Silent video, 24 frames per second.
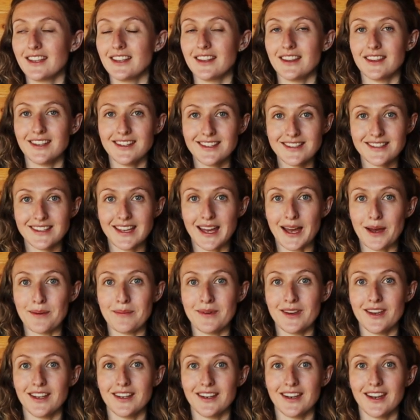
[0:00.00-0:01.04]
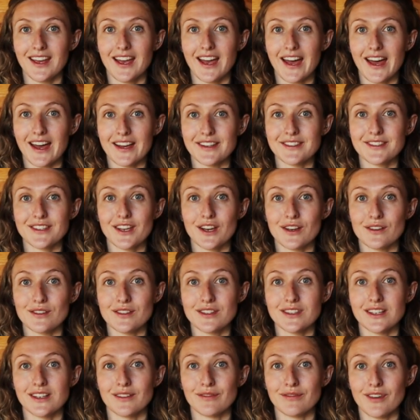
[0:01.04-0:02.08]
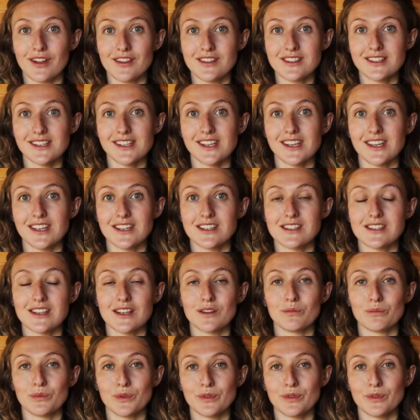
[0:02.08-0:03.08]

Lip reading: this cabin has hosted volunteers and